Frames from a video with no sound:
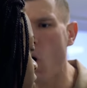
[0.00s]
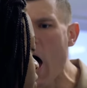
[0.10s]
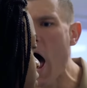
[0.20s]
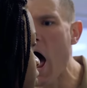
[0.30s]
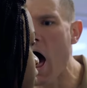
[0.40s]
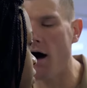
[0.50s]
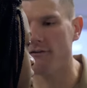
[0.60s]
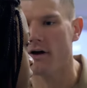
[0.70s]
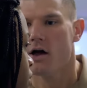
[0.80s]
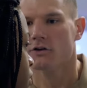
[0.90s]

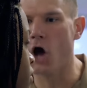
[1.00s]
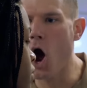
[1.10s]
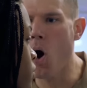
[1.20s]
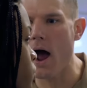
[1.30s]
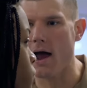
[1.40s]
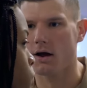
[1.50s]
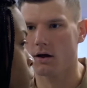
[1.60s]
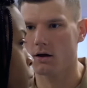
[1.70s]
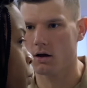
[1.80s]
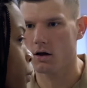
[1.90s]
Twelve. Do it.
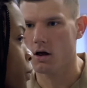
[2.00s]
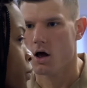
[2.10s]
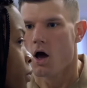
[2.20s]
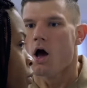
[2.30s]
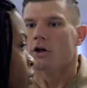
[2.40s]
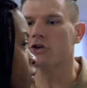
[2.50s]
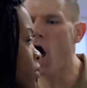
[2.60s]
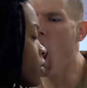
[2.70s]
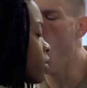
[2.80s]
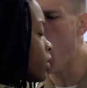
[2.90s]
Do
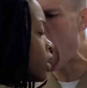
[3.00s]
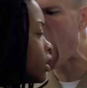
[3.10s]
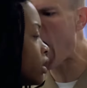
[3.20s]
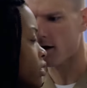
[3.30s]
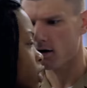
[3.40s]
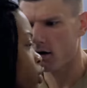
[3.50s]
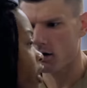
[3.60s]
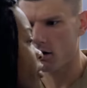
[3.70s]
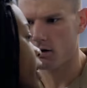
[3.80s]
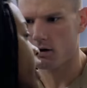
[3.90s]
it.
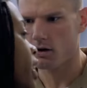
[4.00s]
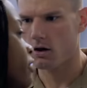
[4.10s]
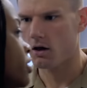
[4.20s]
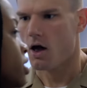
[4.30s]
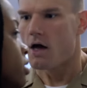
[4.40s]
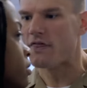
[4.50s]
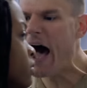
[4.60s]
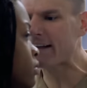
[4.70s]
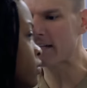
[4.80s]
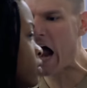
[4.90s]

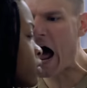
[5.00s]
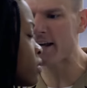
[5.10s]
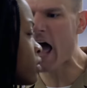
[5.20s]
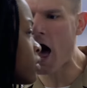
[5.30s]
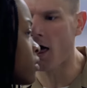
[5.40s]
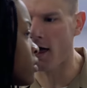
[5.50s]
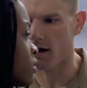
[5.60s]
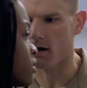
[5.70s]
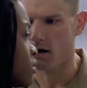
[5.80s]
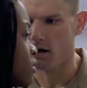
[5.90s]
That's not yelling.